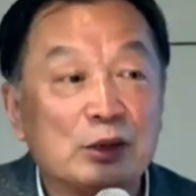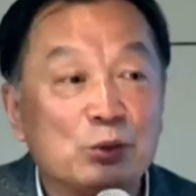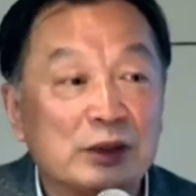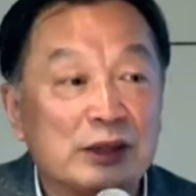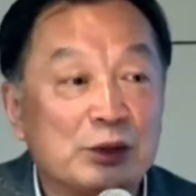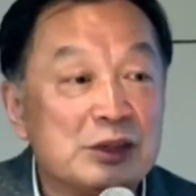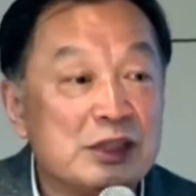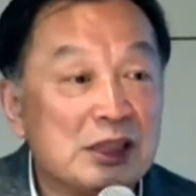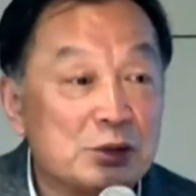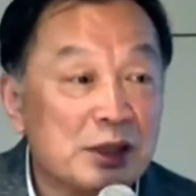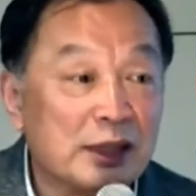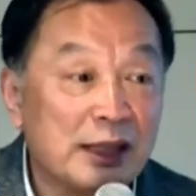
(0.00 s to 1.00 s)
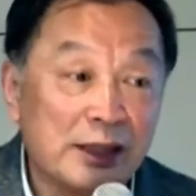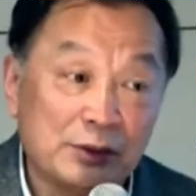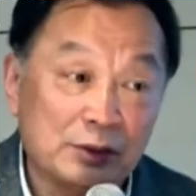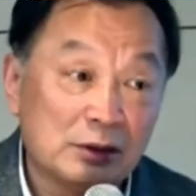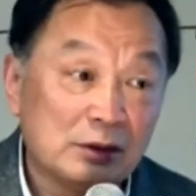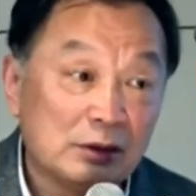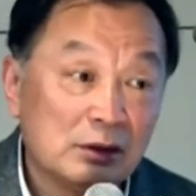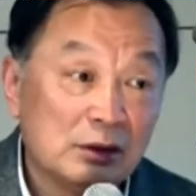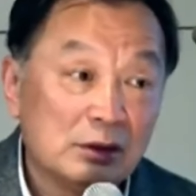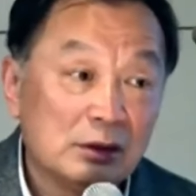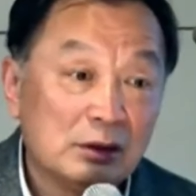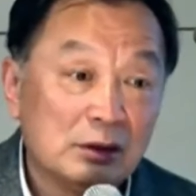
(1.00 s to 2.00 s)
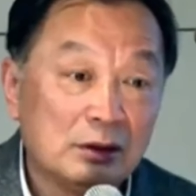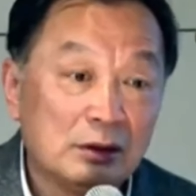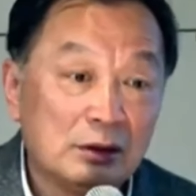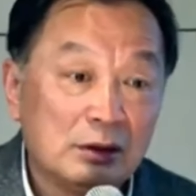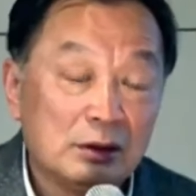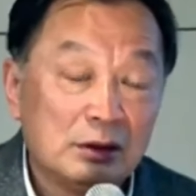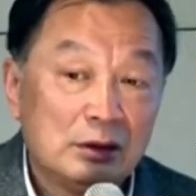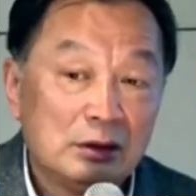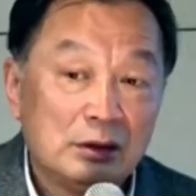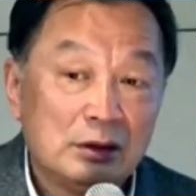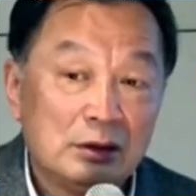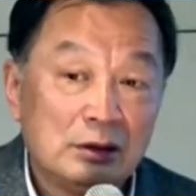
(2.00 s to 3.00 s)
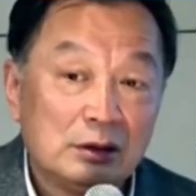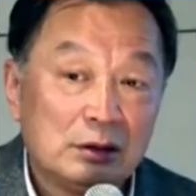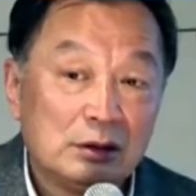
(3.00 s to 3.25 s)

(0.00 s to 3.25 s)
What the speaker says: environment, the people are still complaining